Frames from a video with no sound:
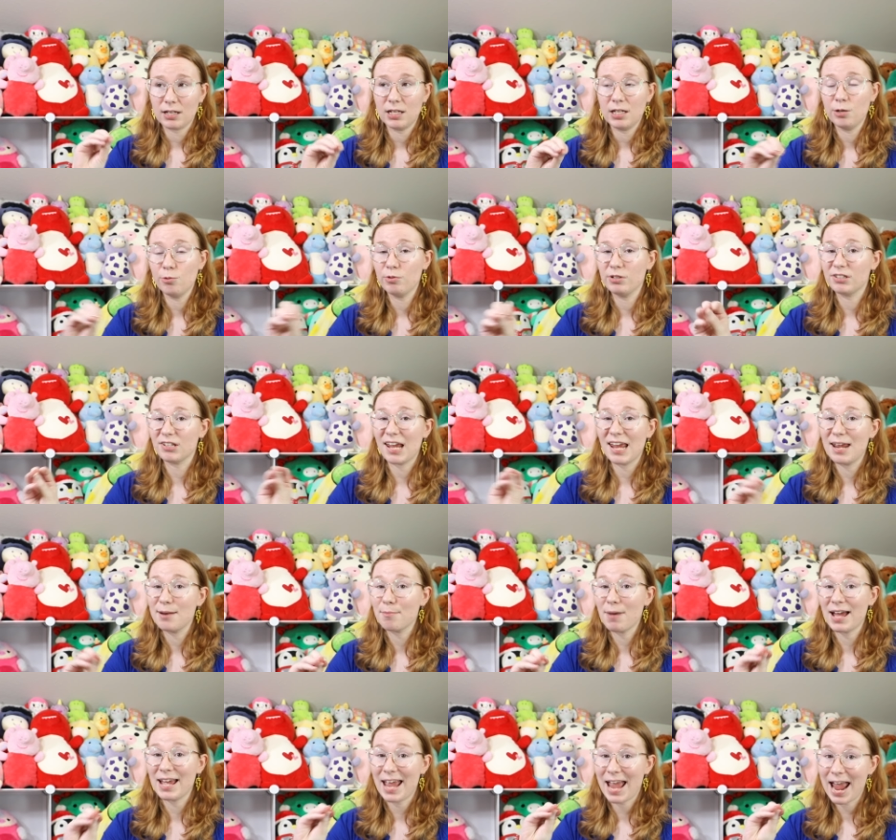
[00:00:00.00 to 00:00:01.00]
He was in
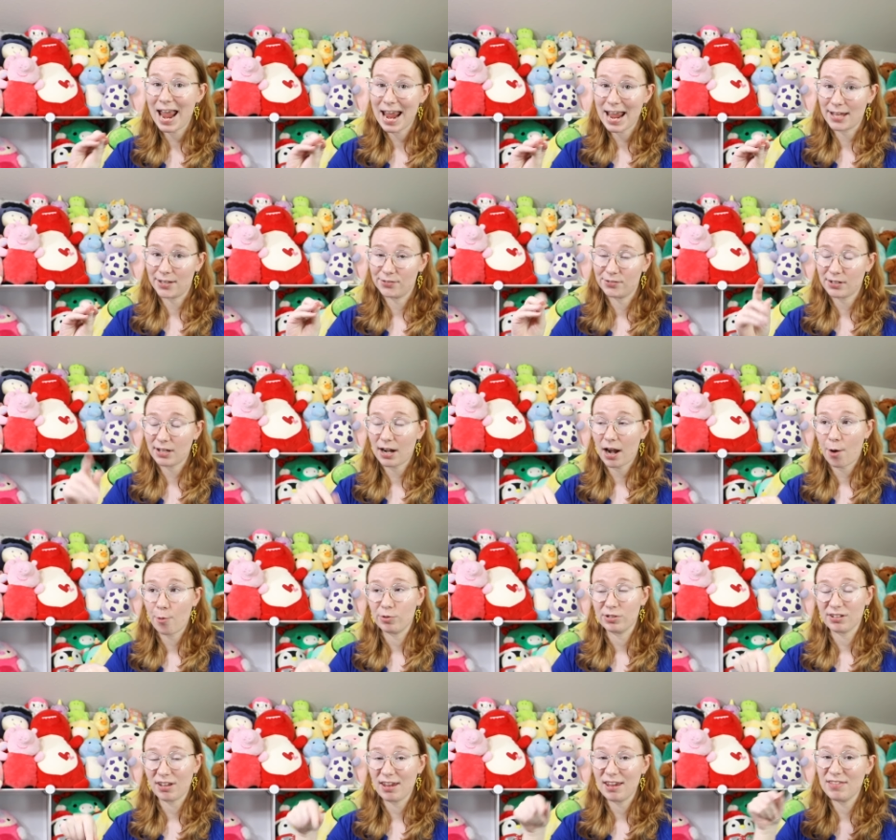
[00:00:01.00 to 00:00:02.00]
my hands and I
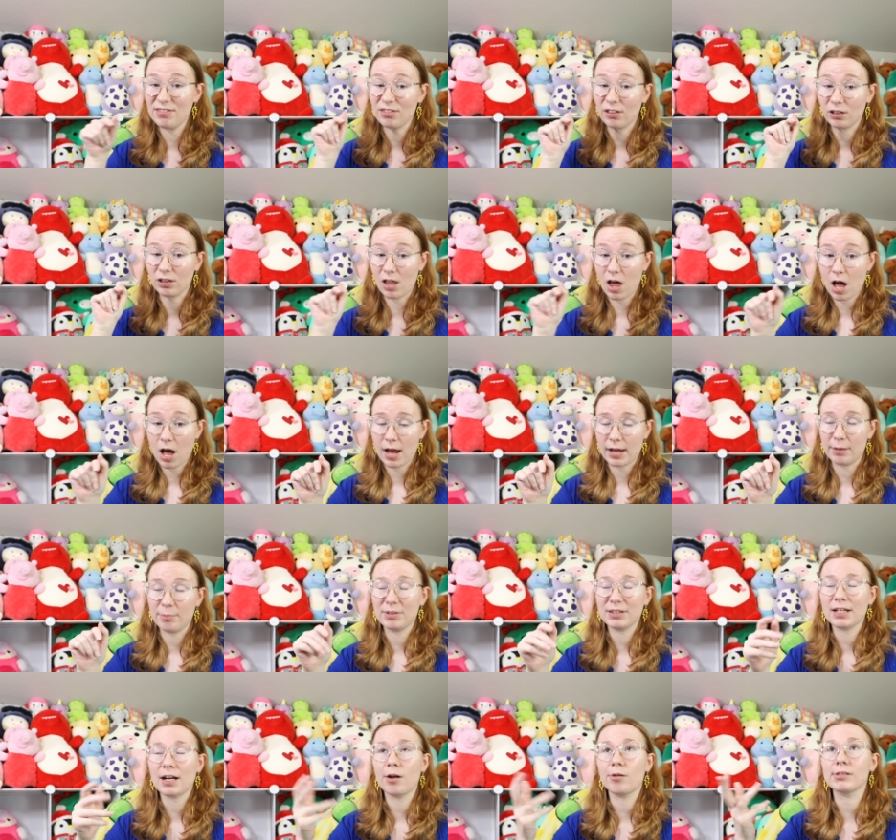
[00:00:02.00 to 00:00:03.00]
was in the line,
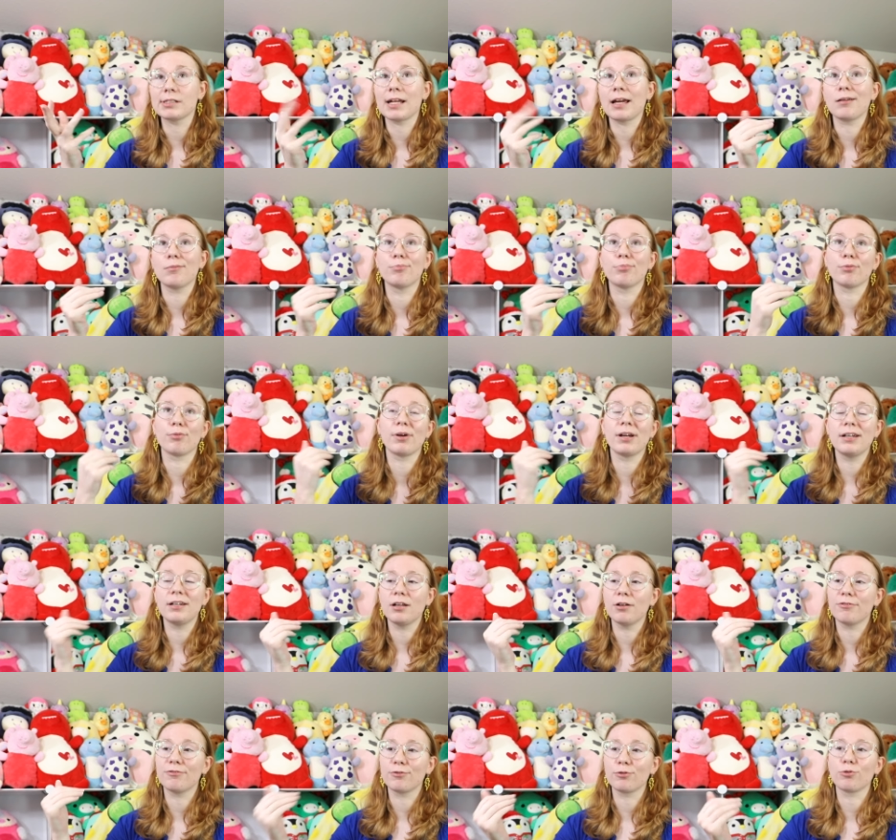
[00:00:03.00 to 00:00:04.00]
but then I was like,
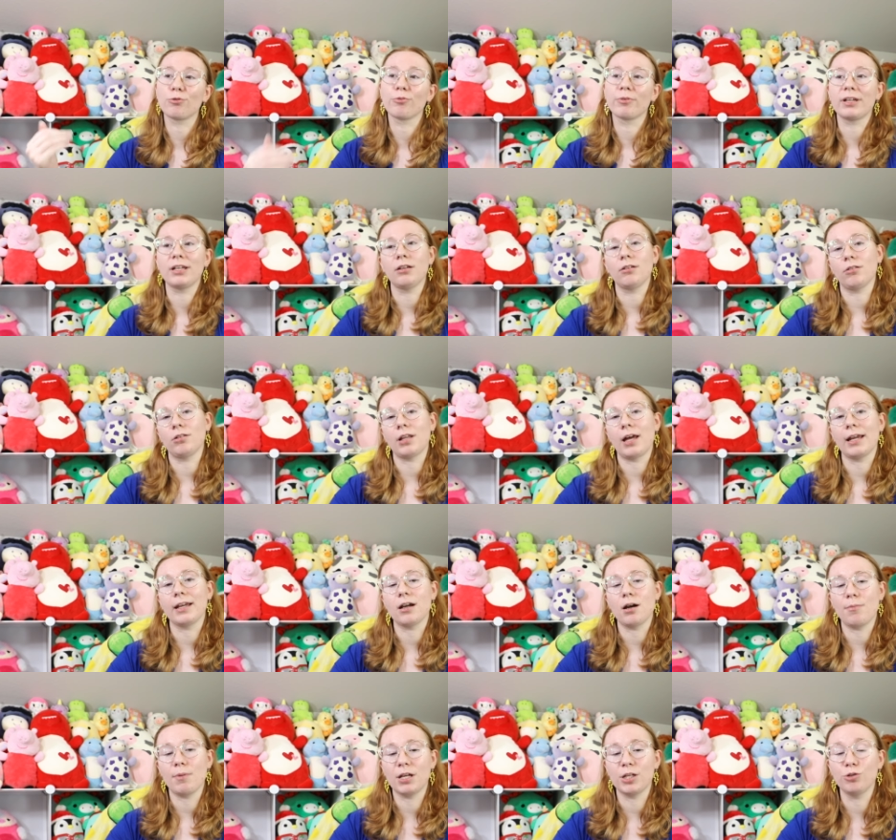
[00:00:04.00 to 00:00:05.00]
Brenda, for real, like,
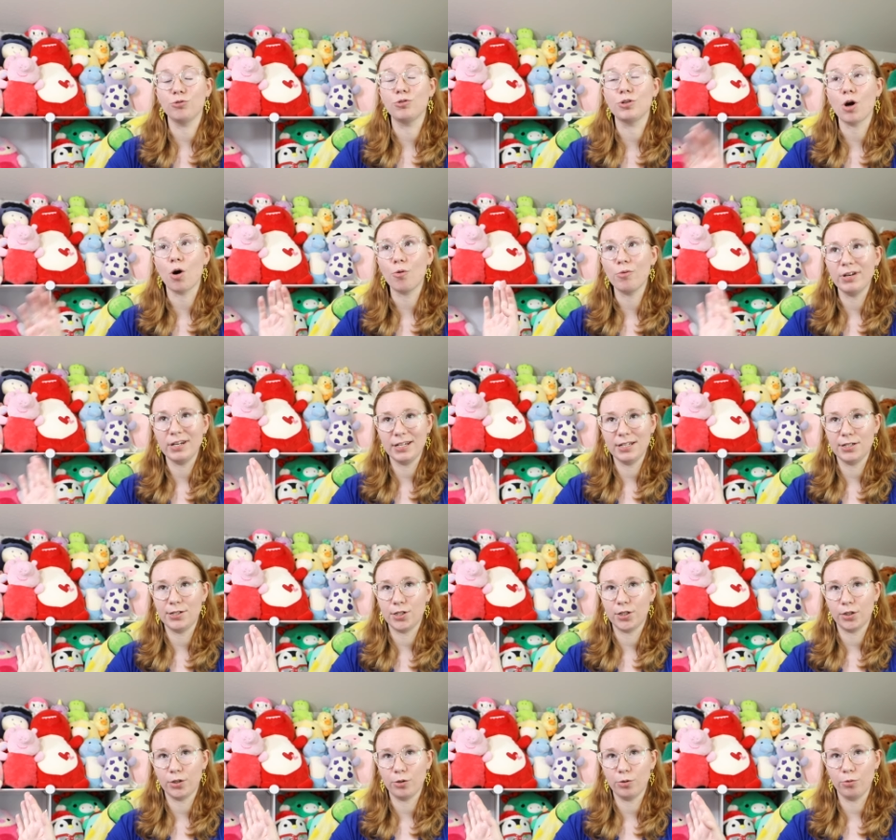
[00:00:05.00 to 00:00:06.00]
come on, you don't need
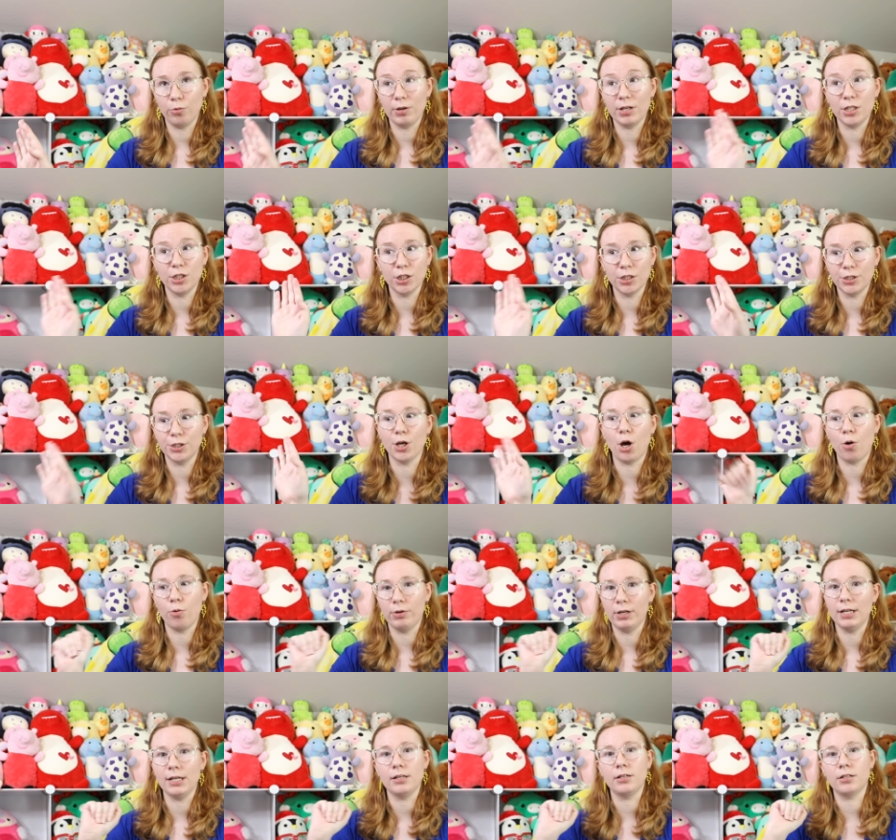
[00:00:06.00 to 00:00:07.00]
to, you
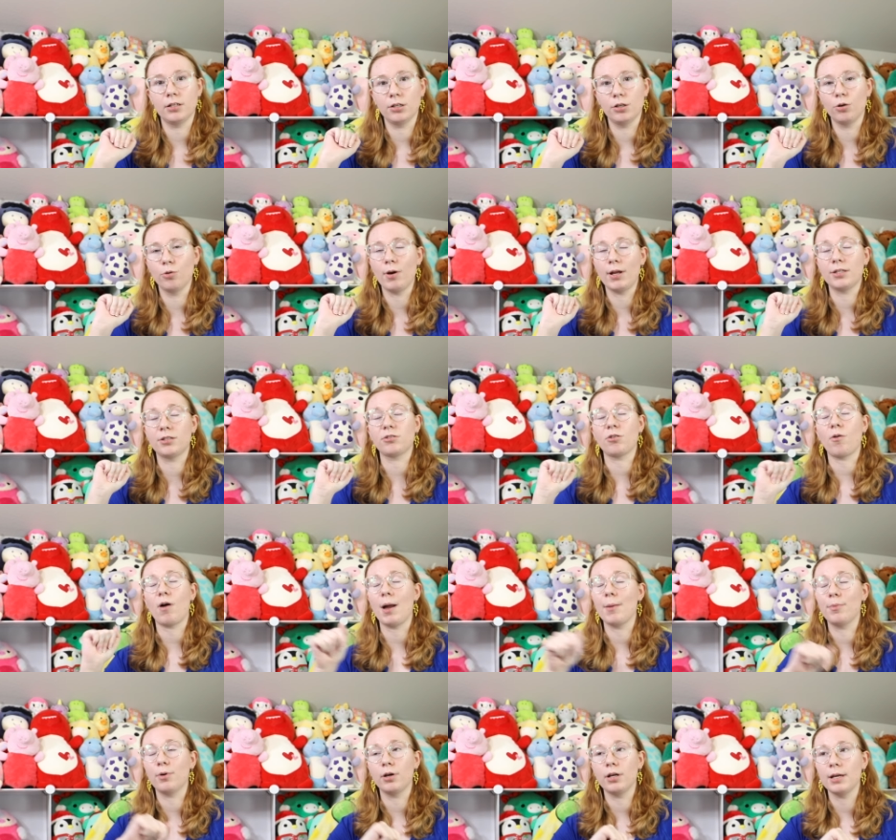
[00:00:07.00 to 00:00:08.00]
don't need to. And so
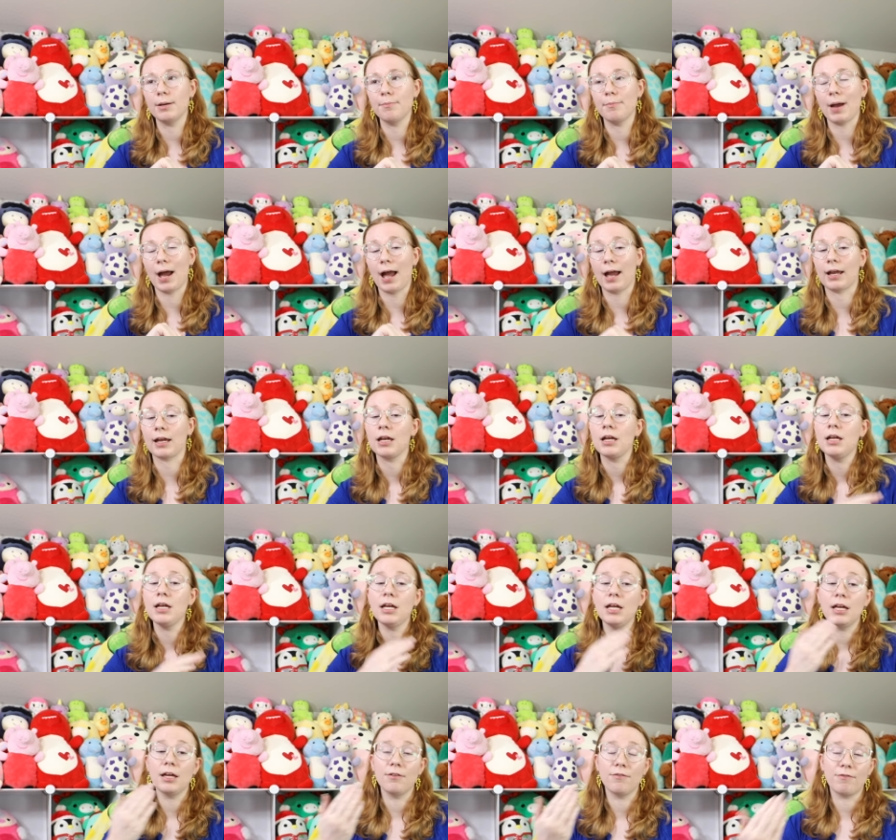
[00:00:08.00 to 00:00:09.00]
I put him back
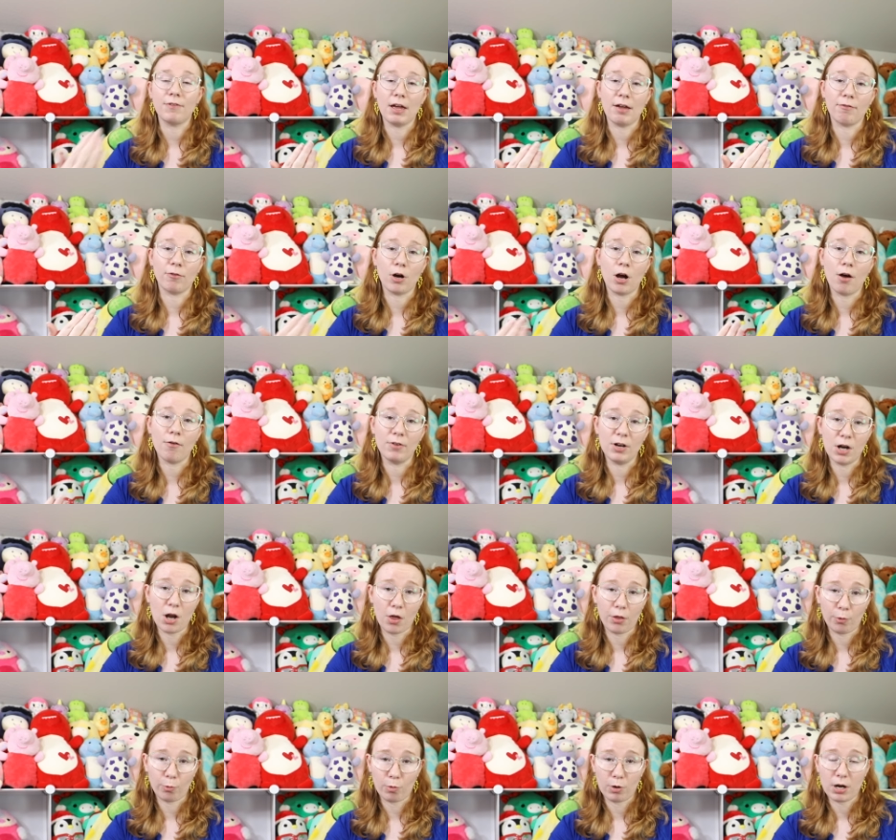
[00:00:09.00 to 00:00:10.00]
in favor of
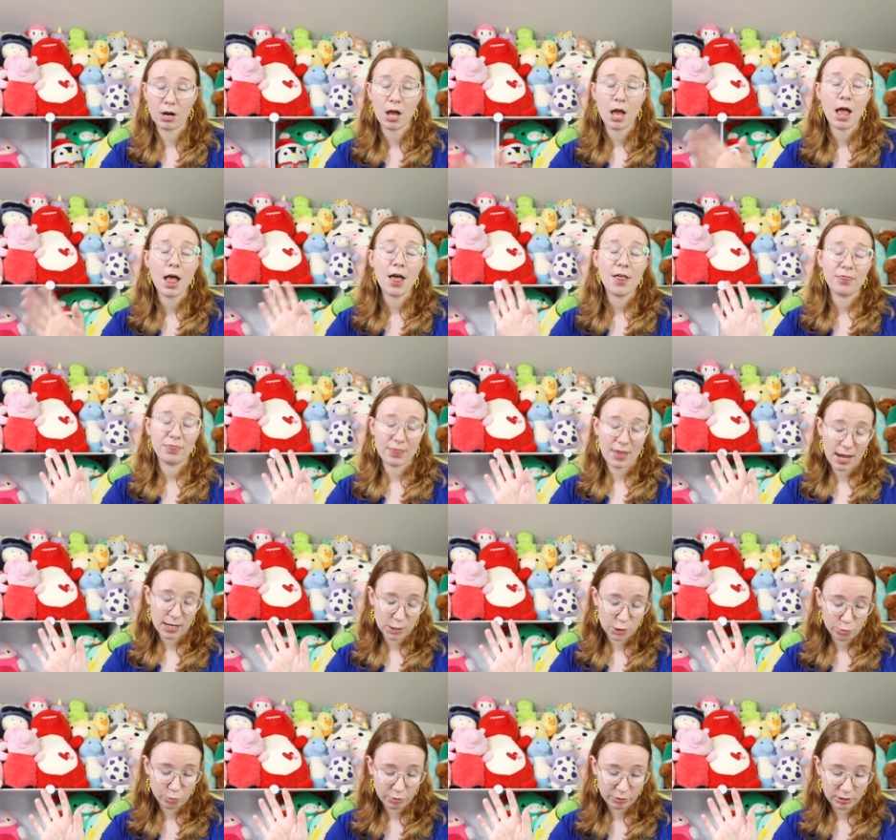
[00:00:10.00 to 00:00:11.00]
another one that
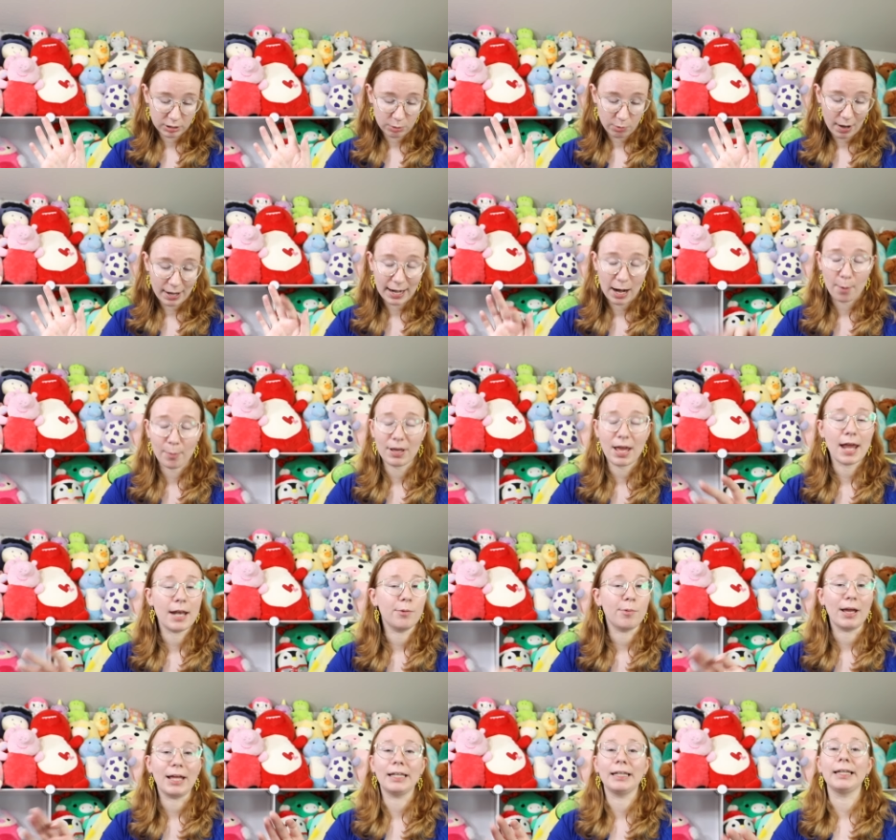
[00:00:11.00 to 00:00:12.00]
you will see right now. But
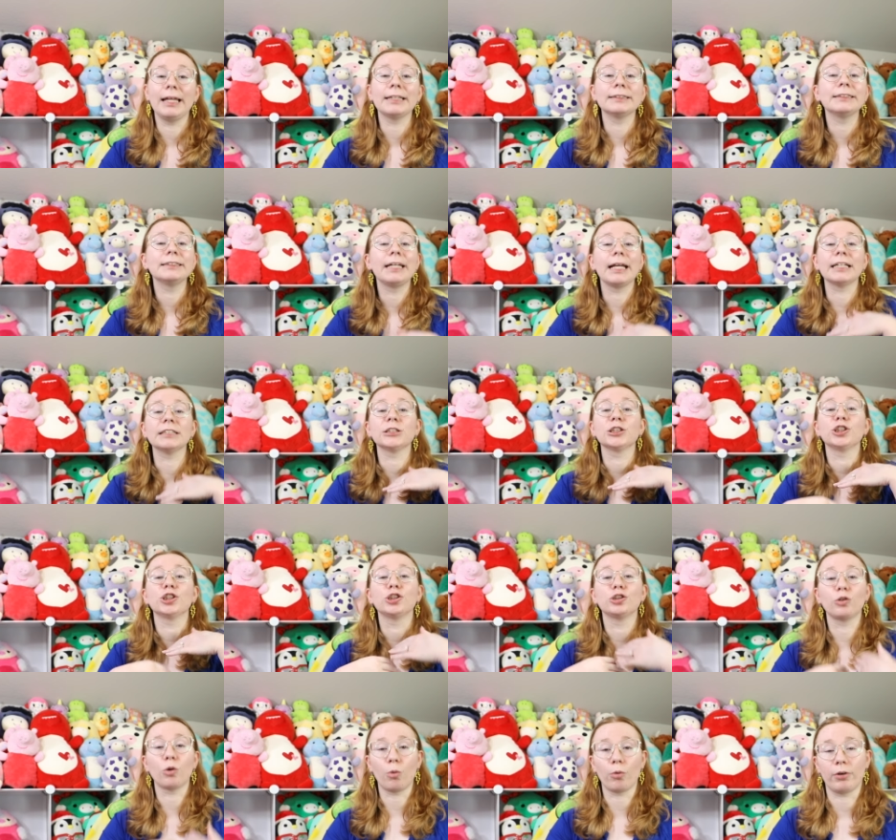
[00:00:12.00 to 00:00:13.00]
anyway, let's get
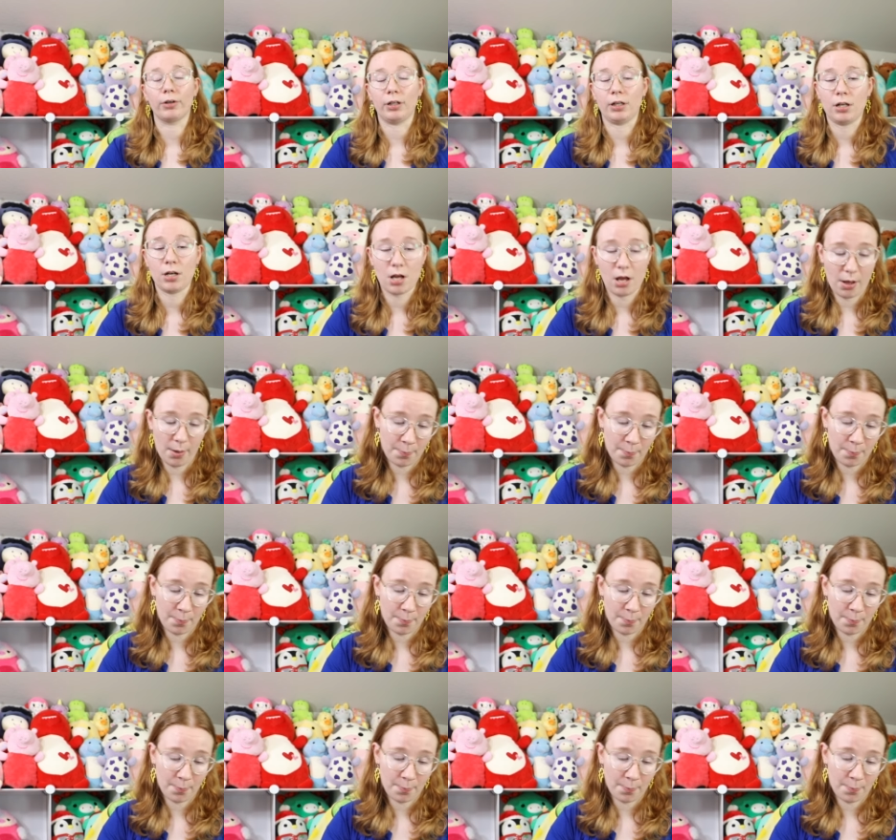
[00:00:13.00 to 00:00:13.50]
started.